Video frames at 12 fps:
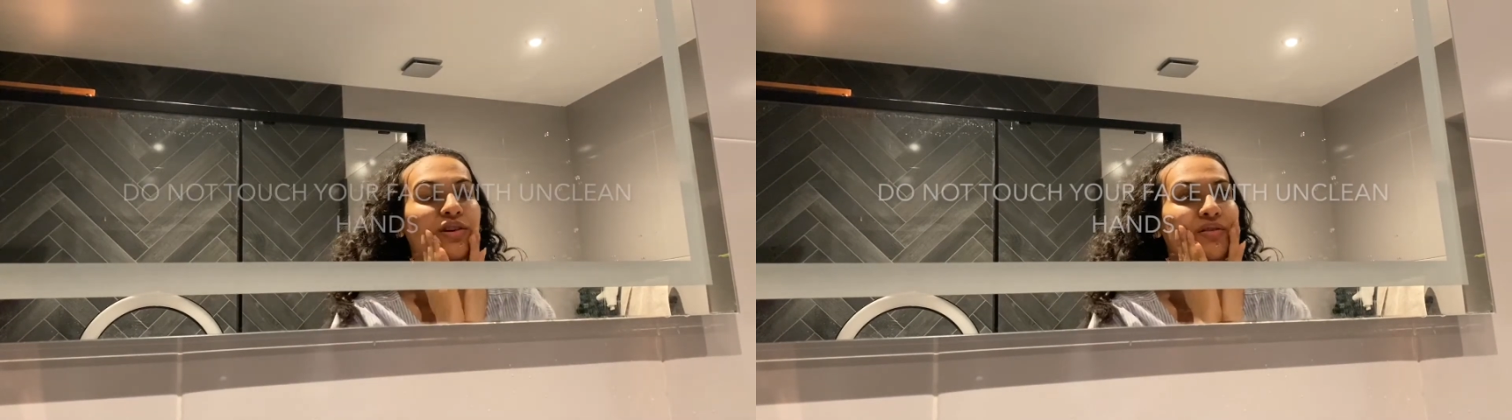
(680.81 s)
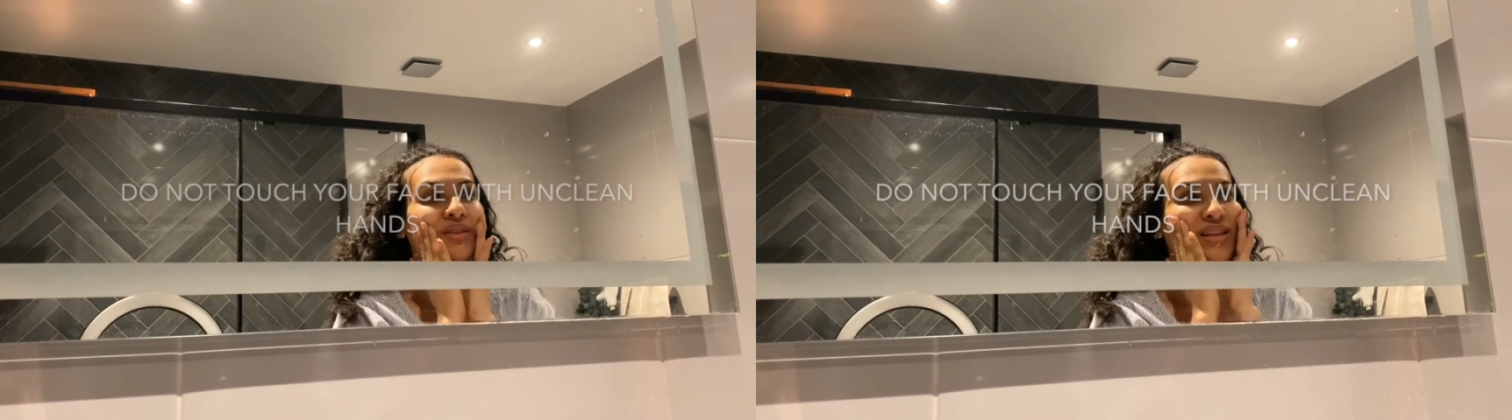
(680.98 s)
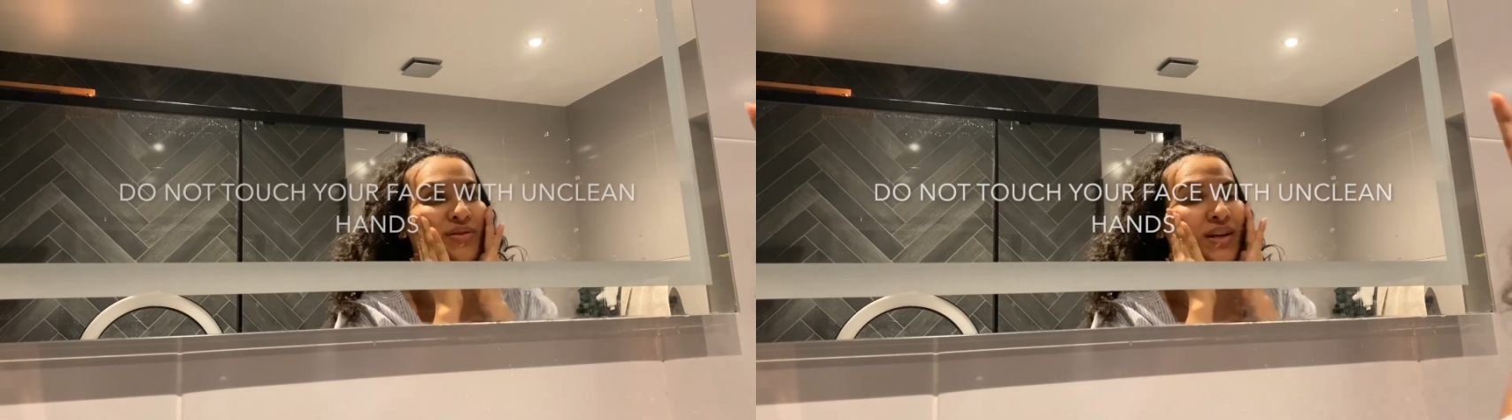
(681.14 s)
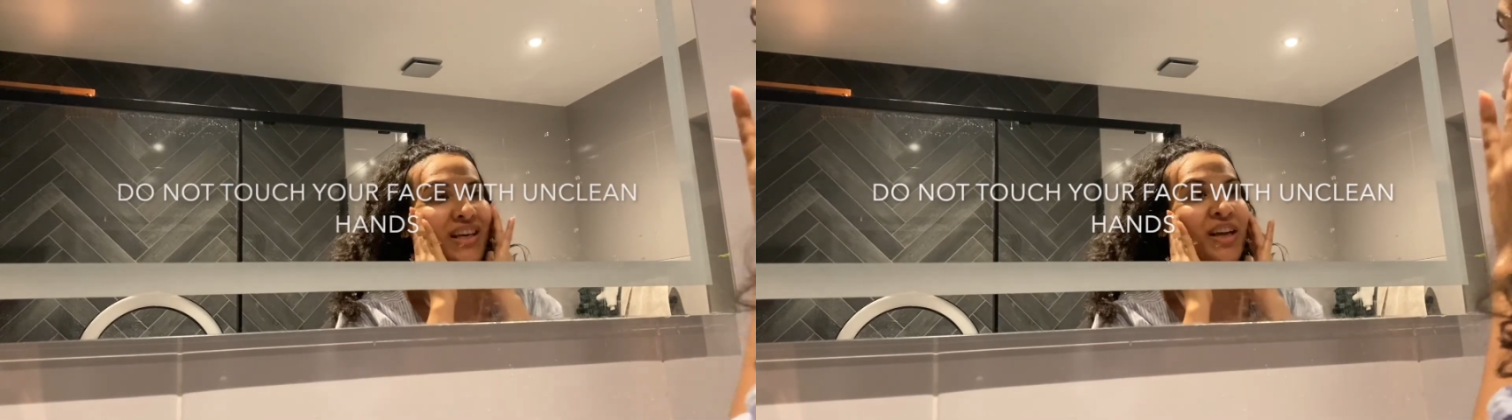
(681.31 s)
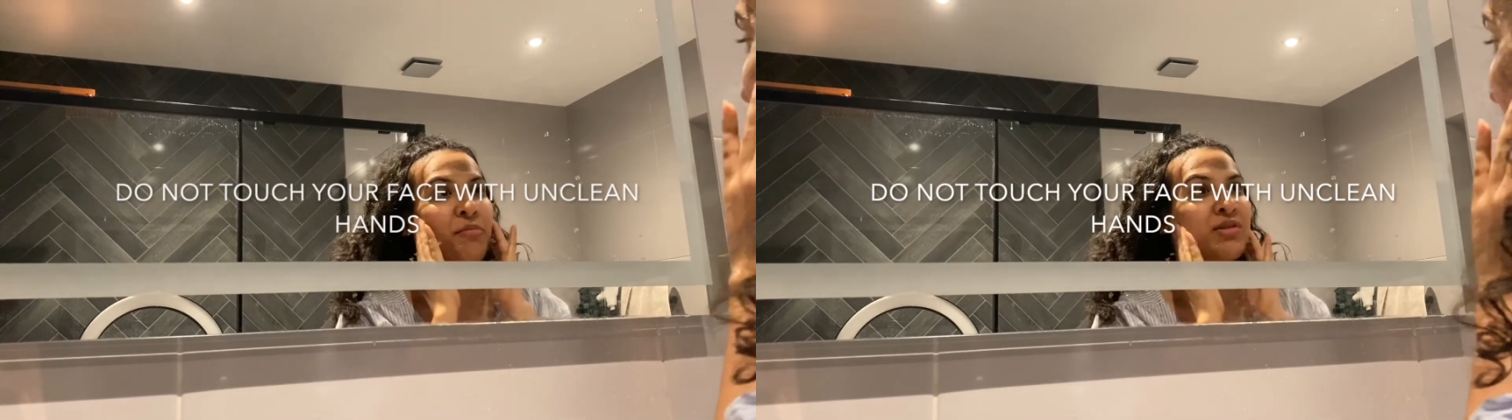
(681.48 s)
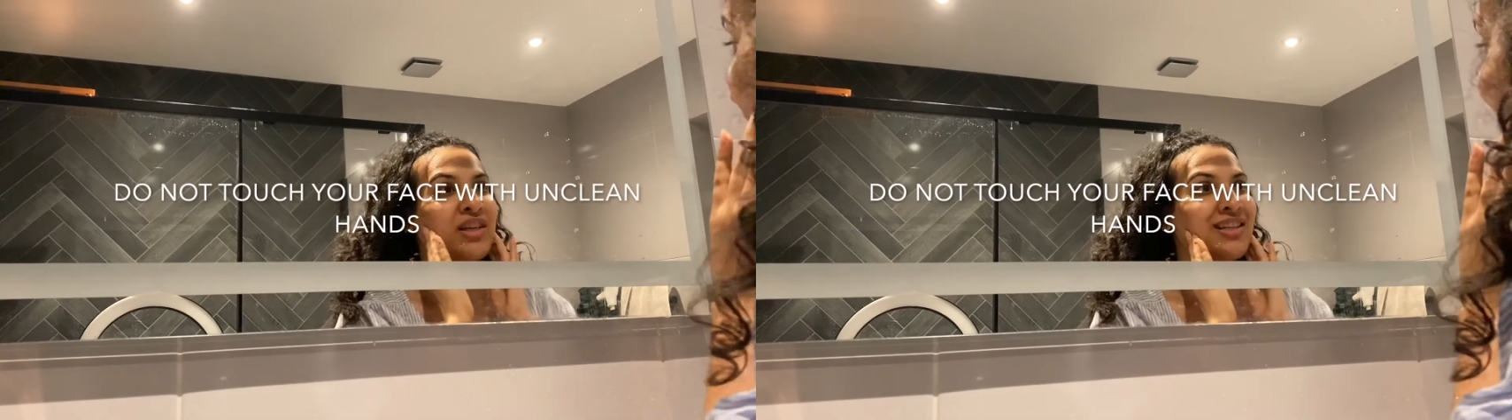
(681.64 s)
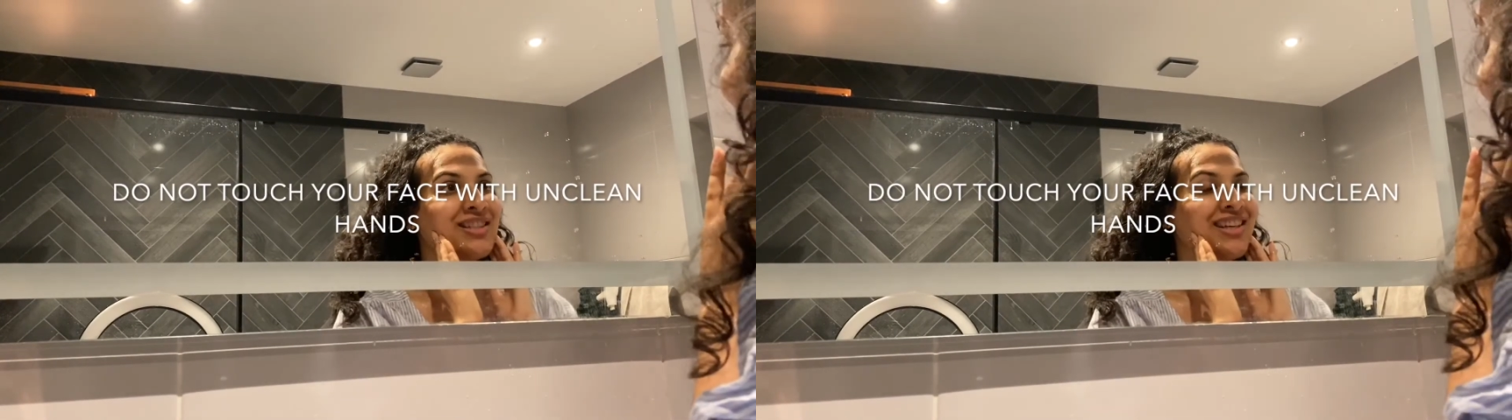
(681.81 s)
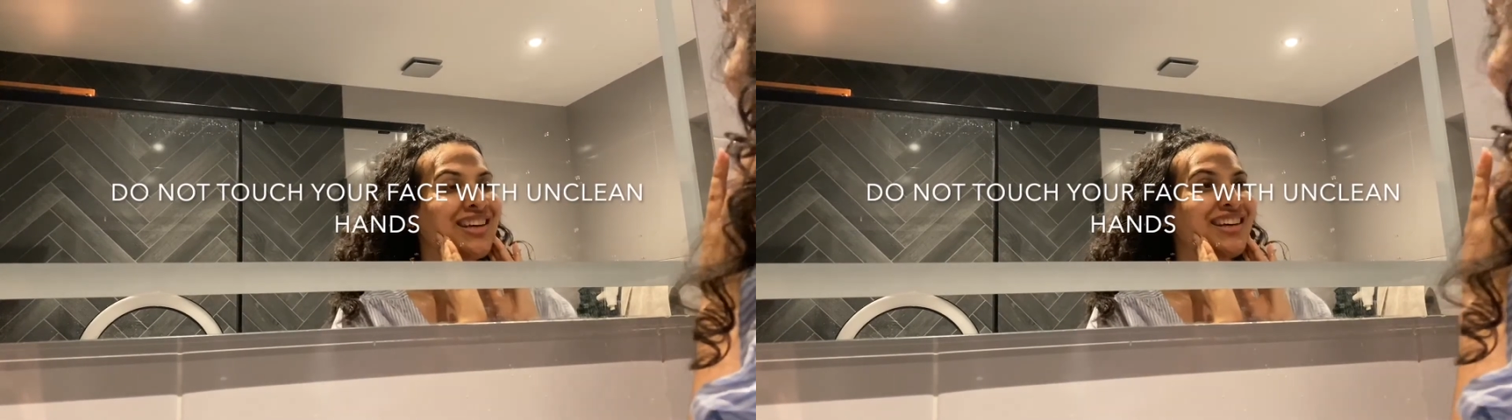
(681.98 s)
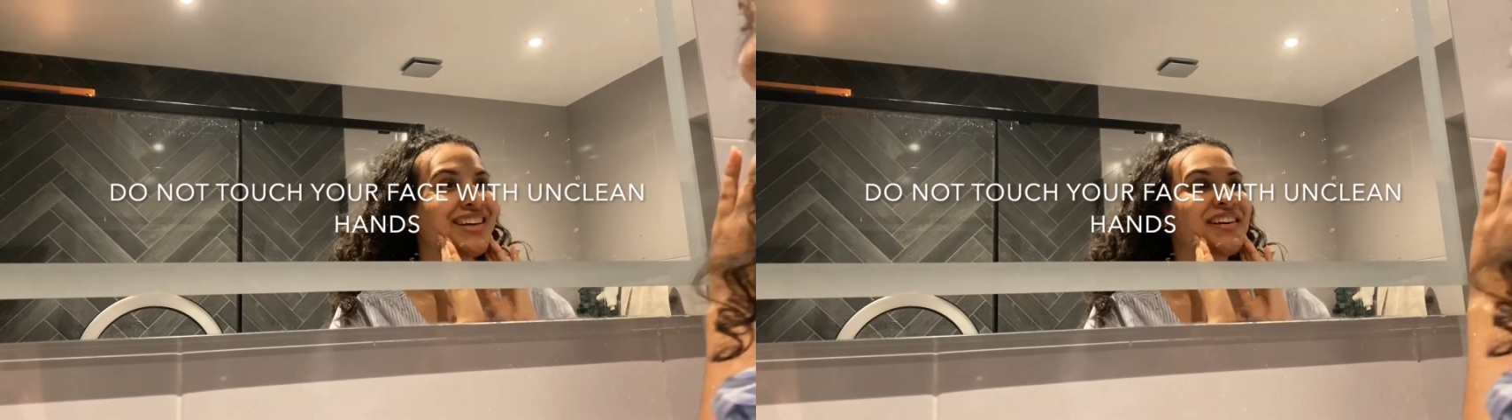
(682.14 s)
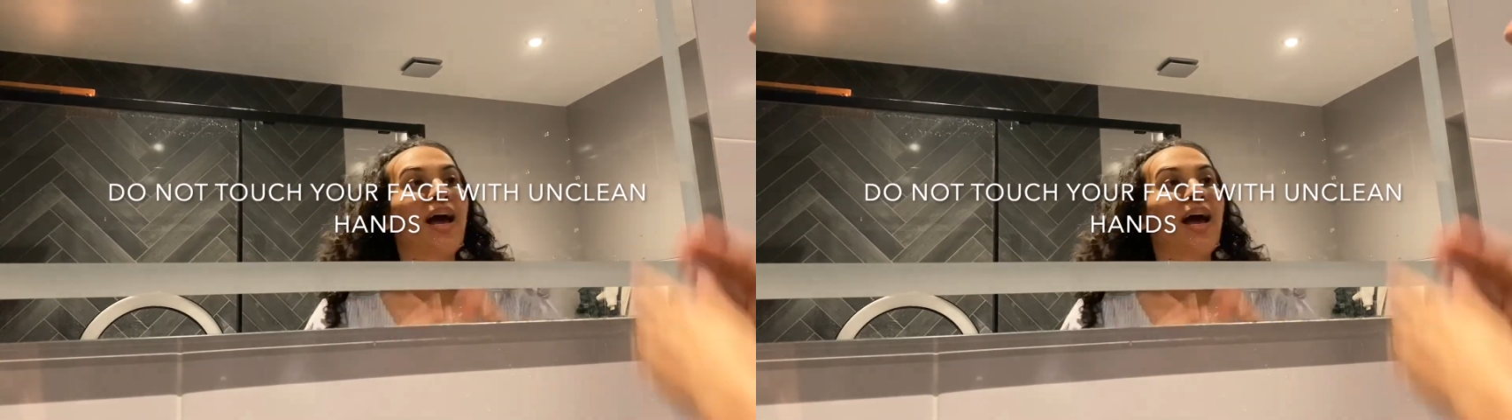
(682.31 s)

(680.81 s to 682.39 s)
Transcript: That's why I keep touching it.